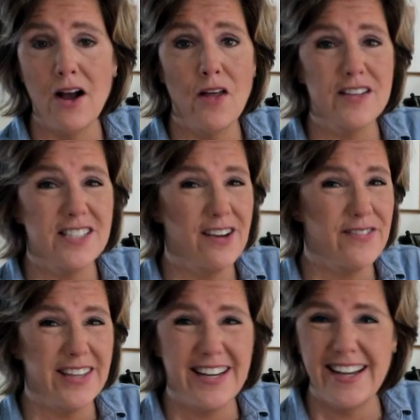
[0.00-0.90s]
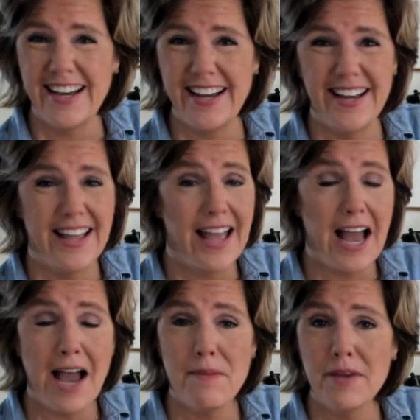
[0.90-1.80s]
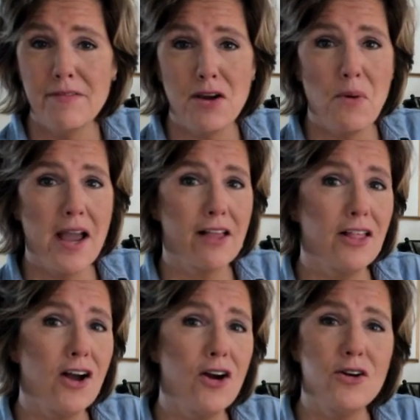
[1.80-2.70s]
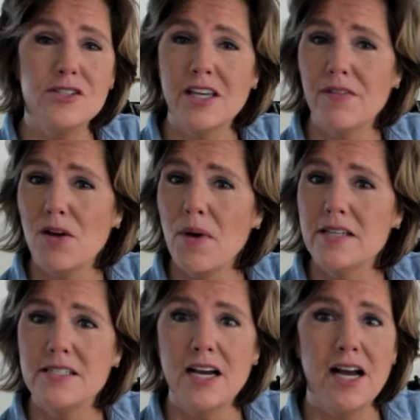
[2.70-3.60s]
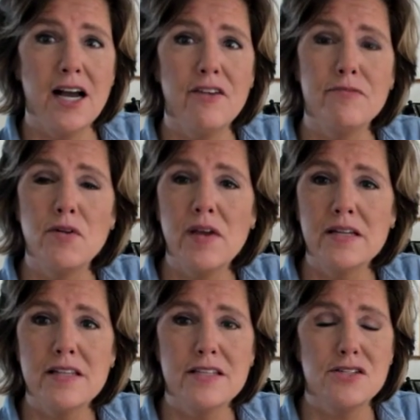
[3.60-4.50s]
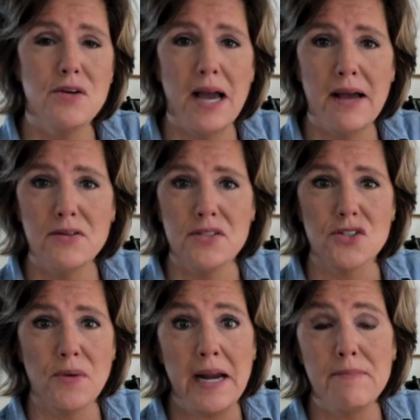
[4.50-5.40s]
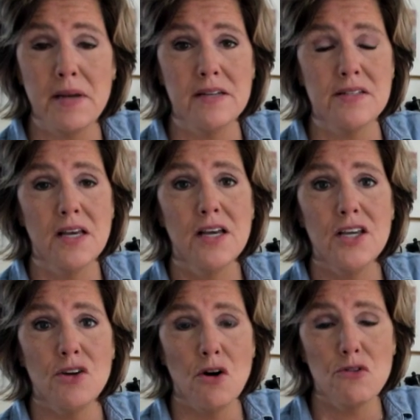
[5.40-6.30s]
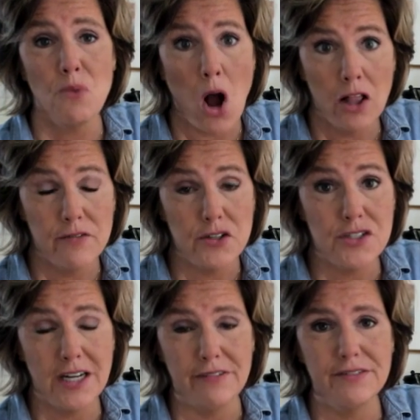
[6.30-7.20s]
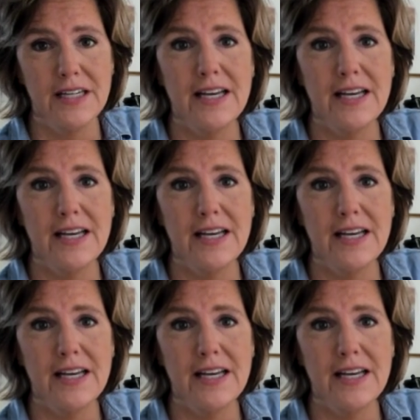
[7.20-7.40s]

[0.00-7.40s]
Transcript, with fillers: All the stuff that I'm giving away, clothes, giving away stuff, moving into this new house is great because you go through all of your stuff.